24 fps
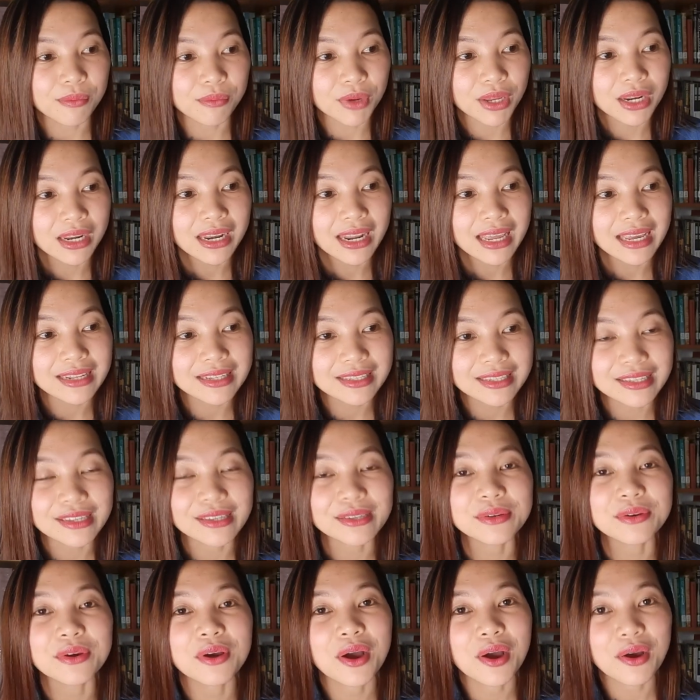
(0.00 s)
Monday
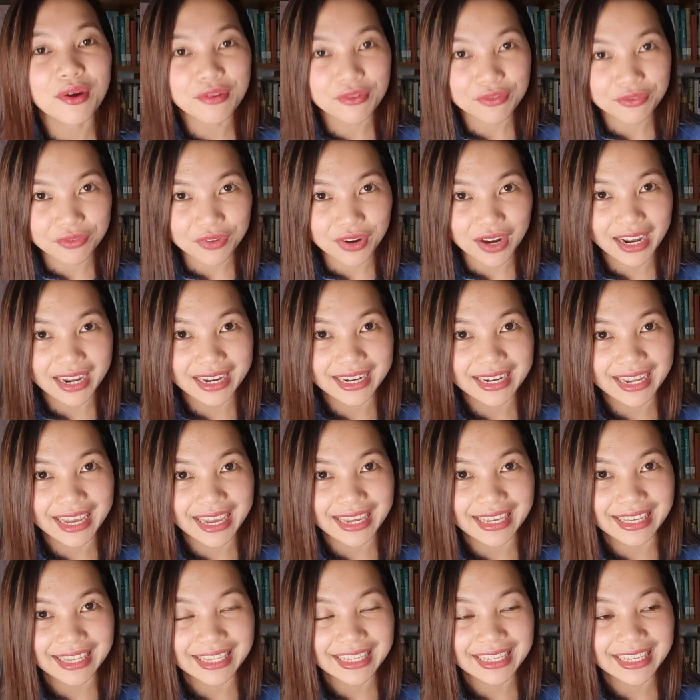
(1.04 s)
to
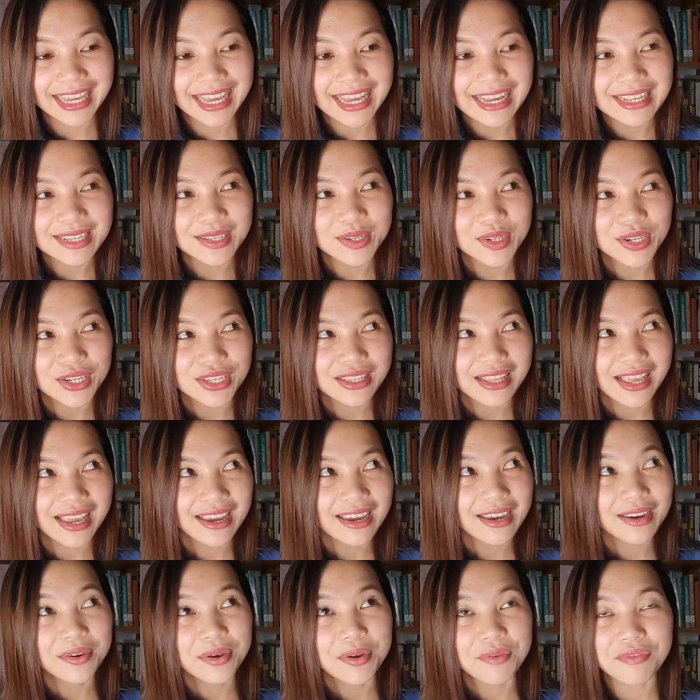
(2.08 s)
Friday. So just like
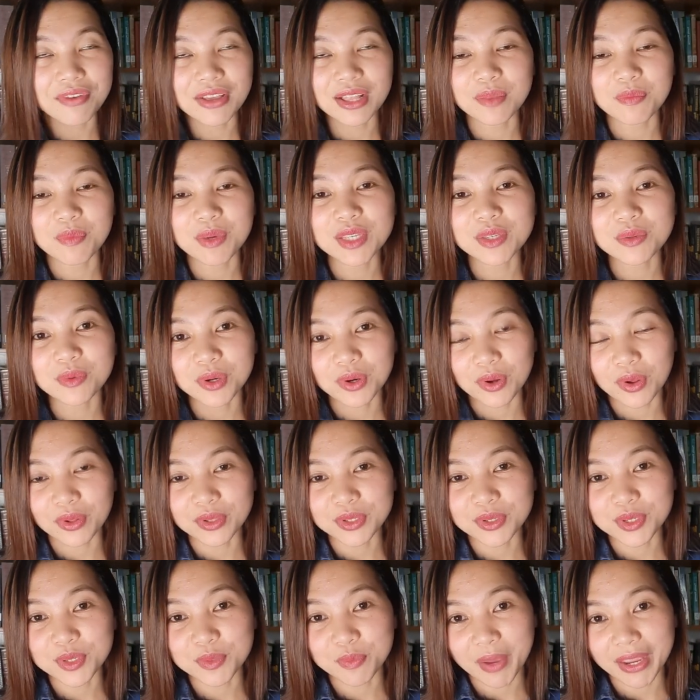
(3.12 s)
here in the Philippines, we're
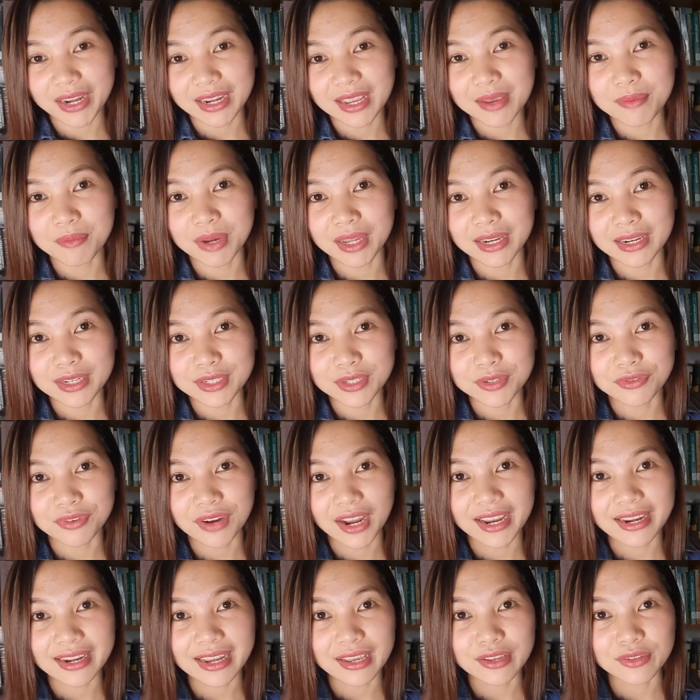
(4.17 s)
also spending Monday to
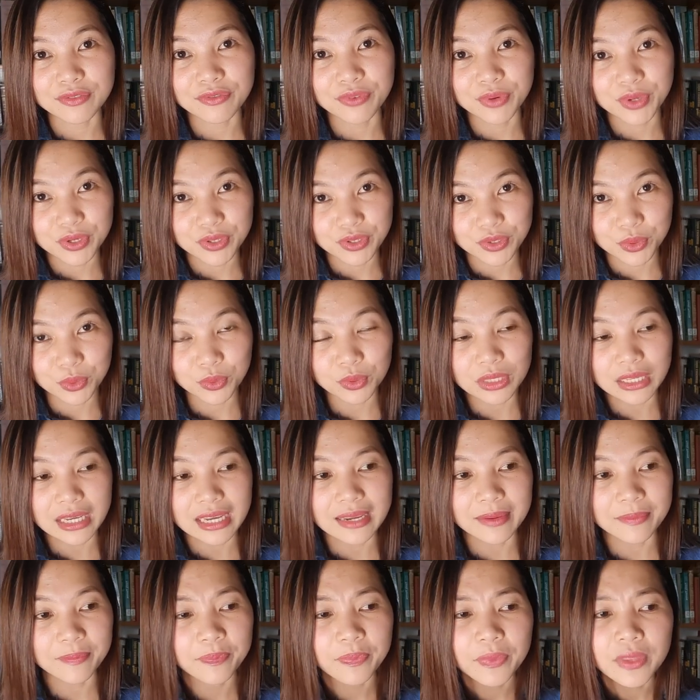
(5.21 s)
Friday for
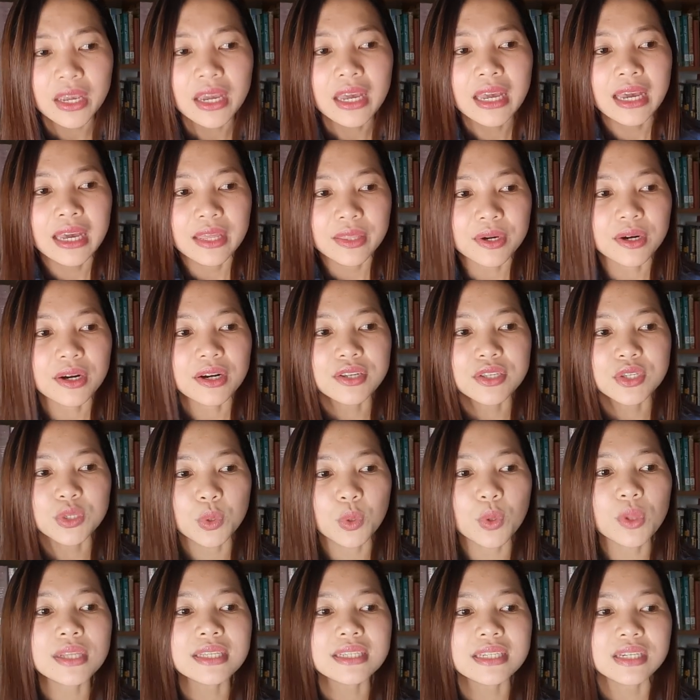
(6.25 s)
schooling. There are
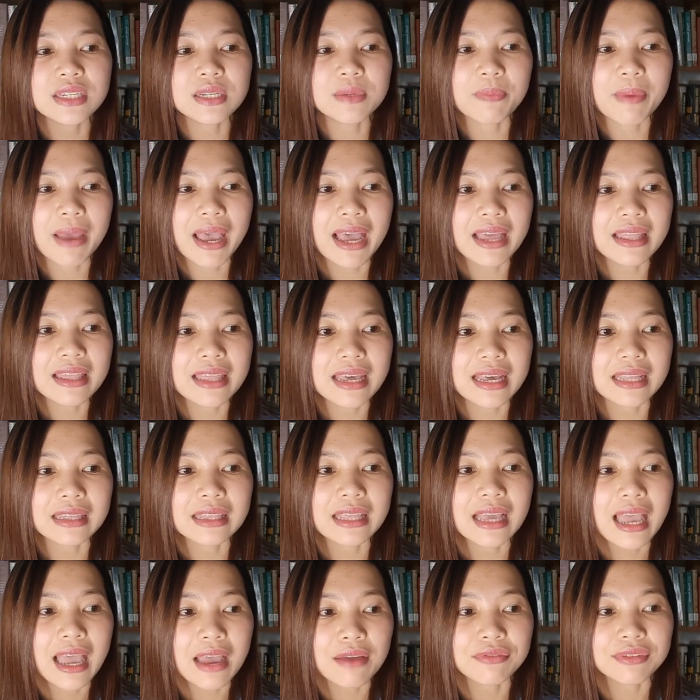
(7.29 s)
schools in Japan that
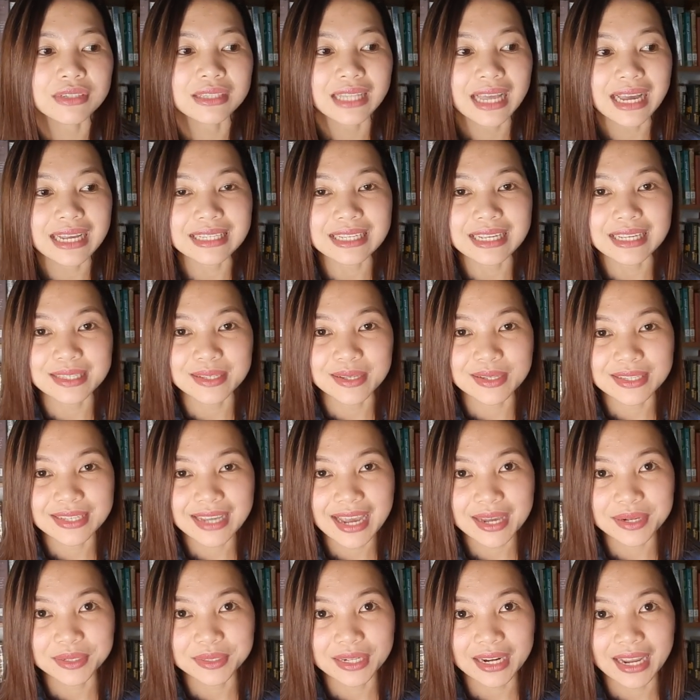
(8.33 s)
have classes on
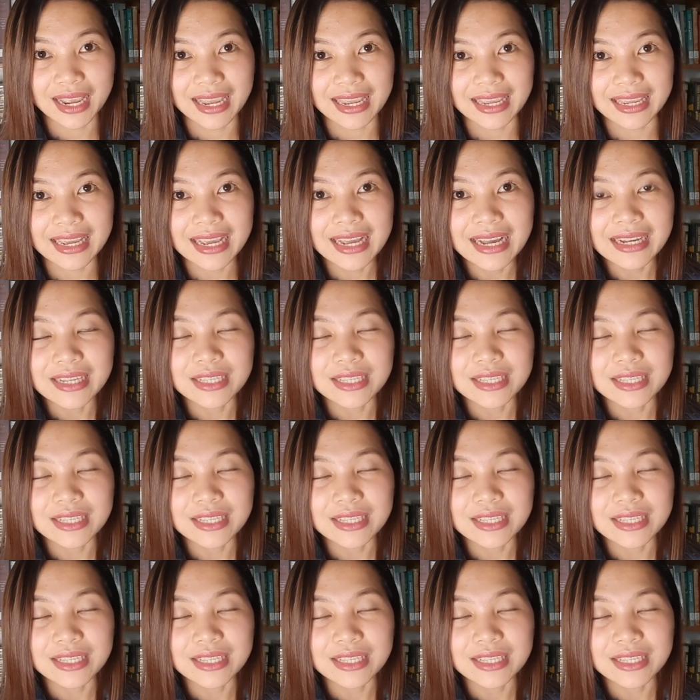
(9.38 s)
Saturday.